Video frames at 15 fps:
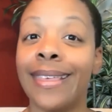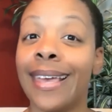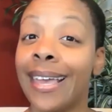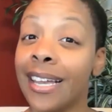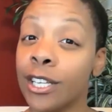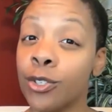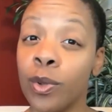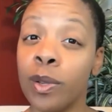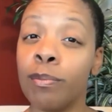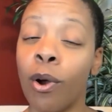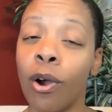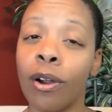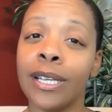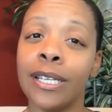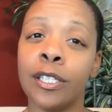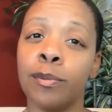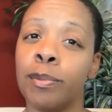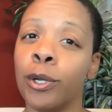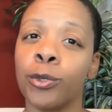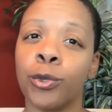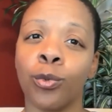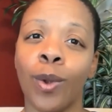The X3 bar is
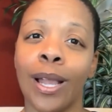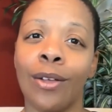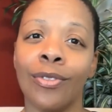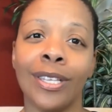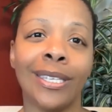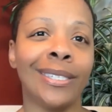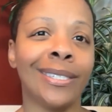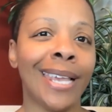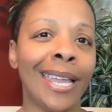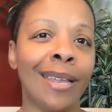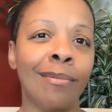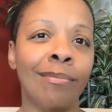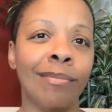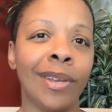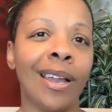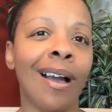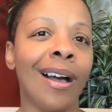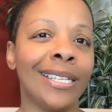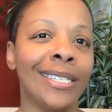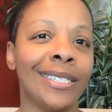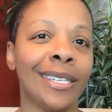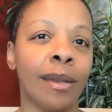built around the same
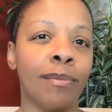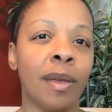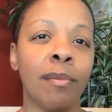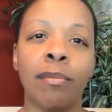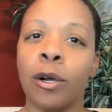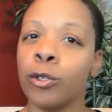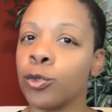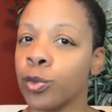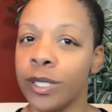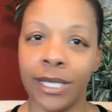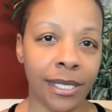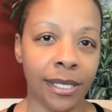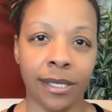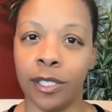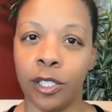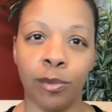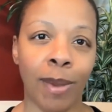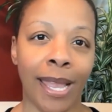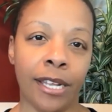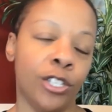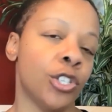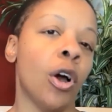concept that most resistance
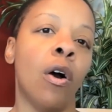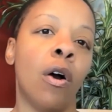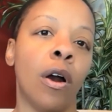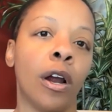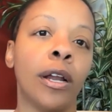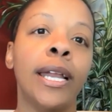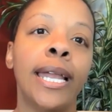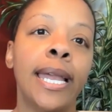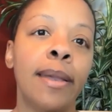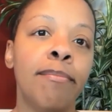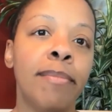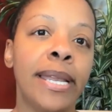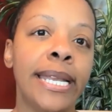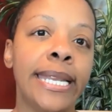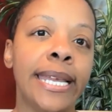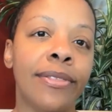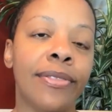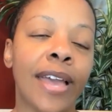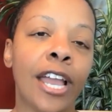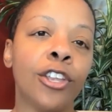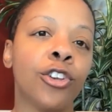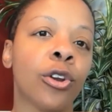bands are,
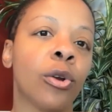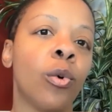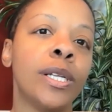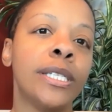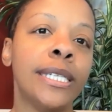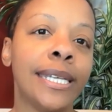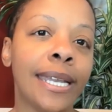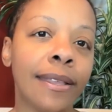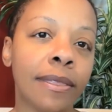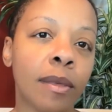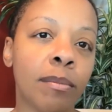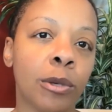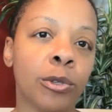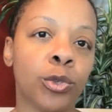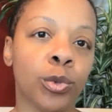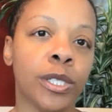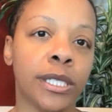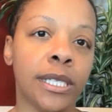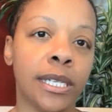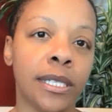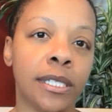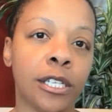meaning that you're going to get the most
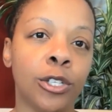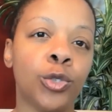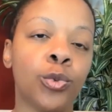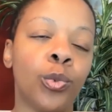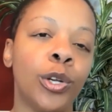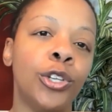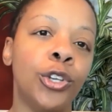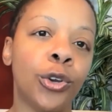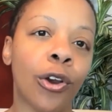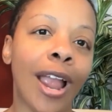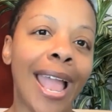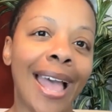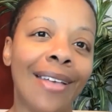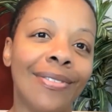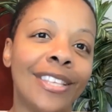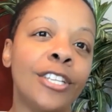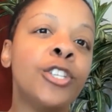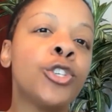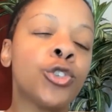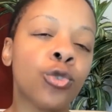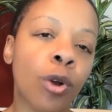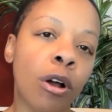resistance when you're at the
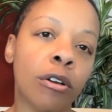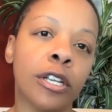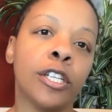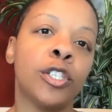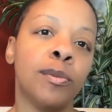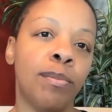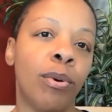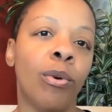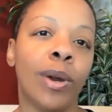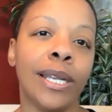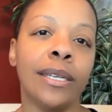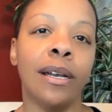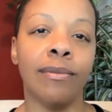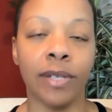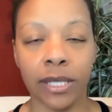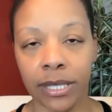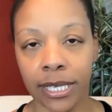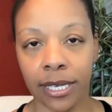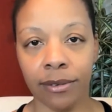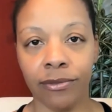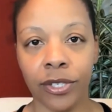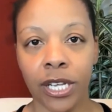strongest point of a
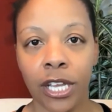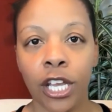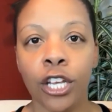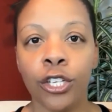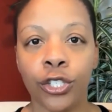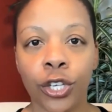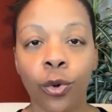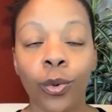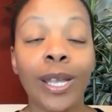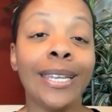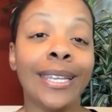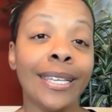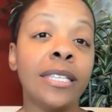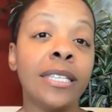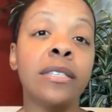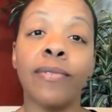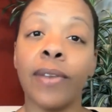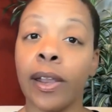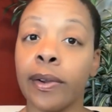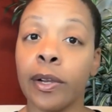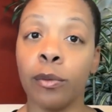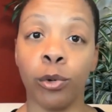lift. So it is
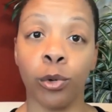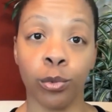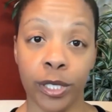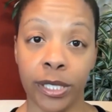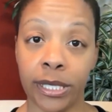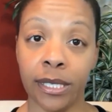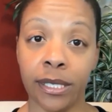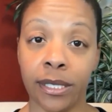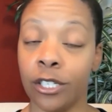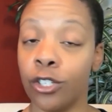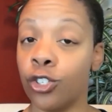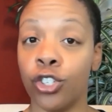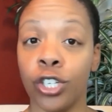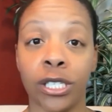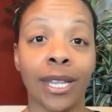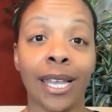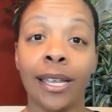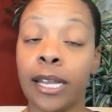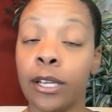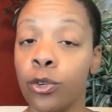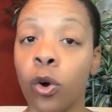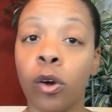variable resistance, just
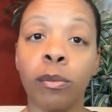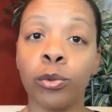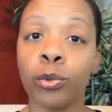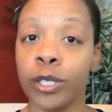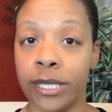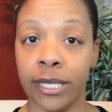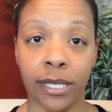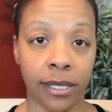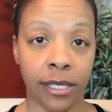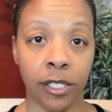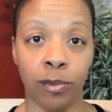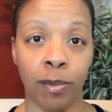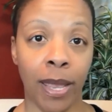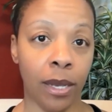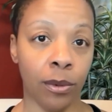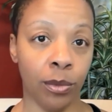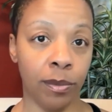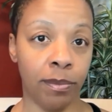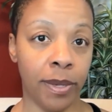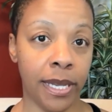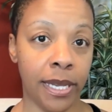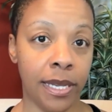like a normal resistance band
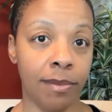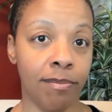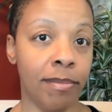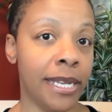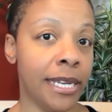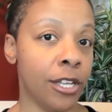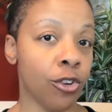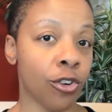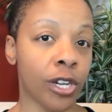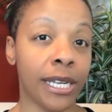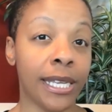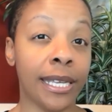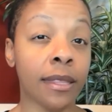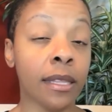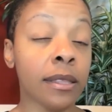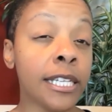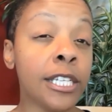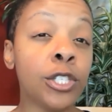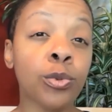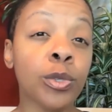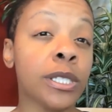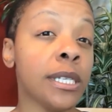would be, meaning you're going to get the
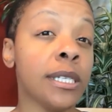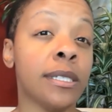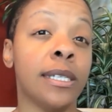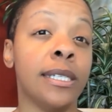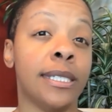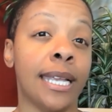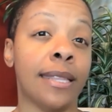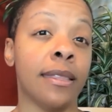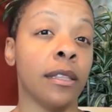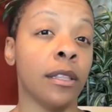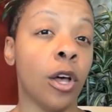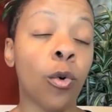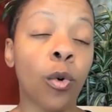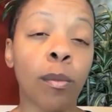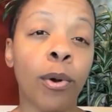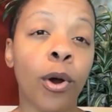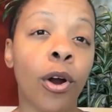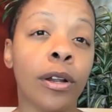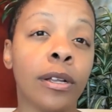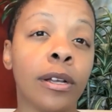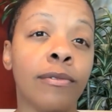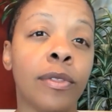least resistance at the lower
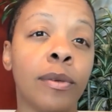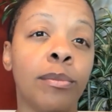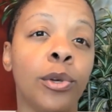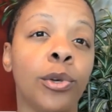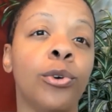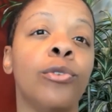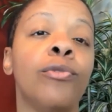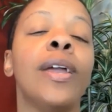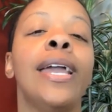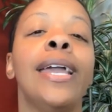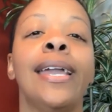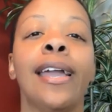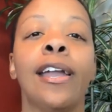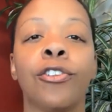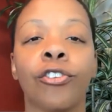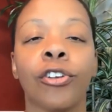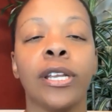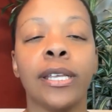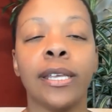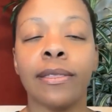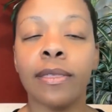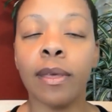part of the move and you're
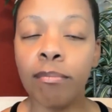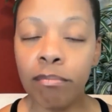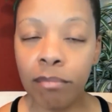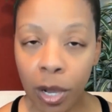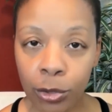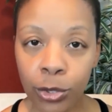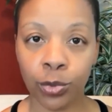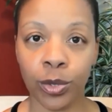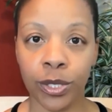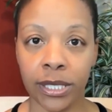going to get the most